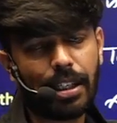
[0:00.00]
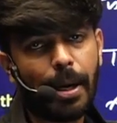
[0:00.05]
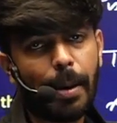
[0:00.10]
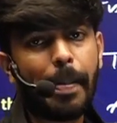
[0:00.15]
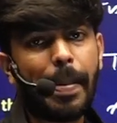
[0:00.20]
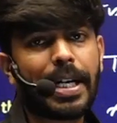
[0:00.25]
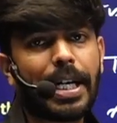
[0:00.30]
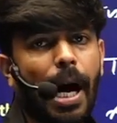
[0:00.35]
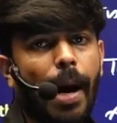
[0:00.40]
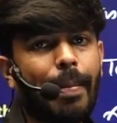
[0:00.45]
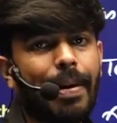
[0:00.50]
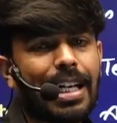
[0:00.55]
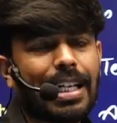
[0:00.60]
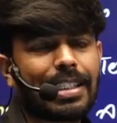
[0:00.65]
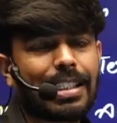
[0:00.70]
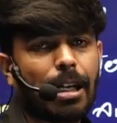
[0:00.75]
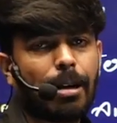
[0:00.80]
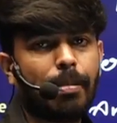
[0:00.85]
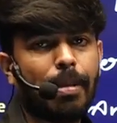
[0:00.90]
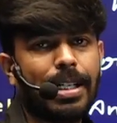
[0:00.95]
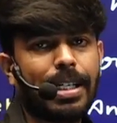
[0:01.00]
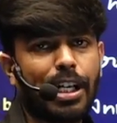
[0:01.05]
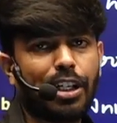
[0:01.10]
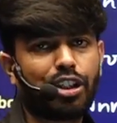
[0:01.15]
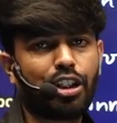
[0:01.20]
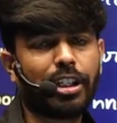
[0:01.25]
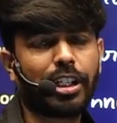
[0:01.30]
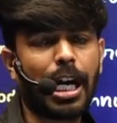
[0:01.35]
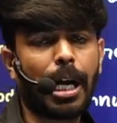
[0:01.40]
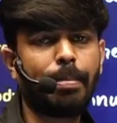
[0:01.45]
Metameric segmentation
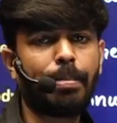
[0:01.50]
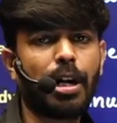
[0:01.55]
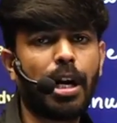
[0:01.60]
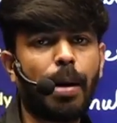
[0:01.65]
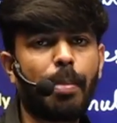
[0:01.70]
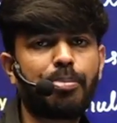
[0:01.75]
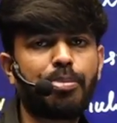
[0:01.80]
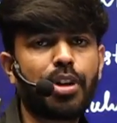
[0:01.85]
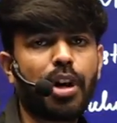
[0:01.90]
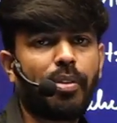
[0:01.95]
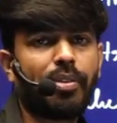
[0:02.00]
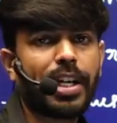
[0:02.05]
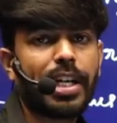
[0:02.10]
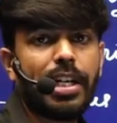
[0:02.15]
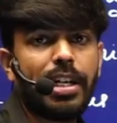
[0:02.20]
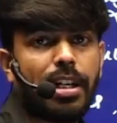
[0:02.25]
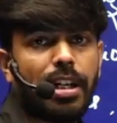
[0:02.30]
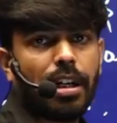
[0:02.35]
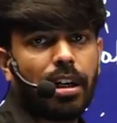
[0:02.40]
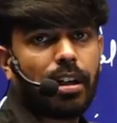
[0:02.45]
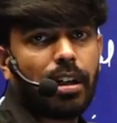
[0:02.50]
can be observed here.